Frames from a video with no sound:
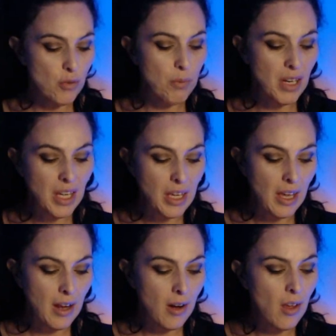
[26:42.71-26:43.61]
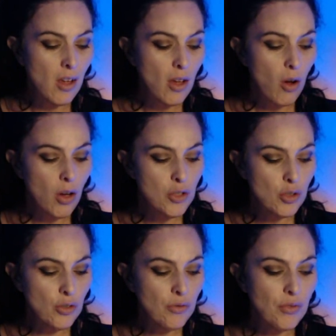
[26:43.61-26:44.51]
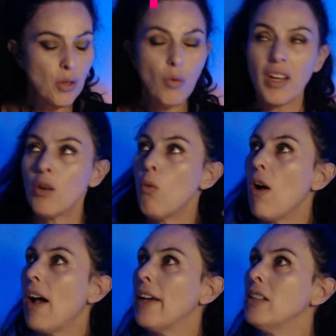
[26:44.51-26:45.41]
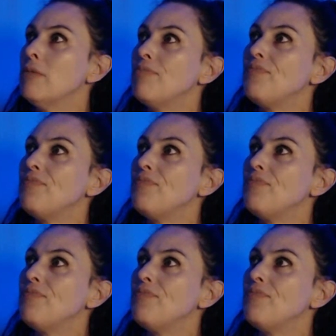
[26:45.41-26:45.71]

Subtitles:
But again, I do feel in a way,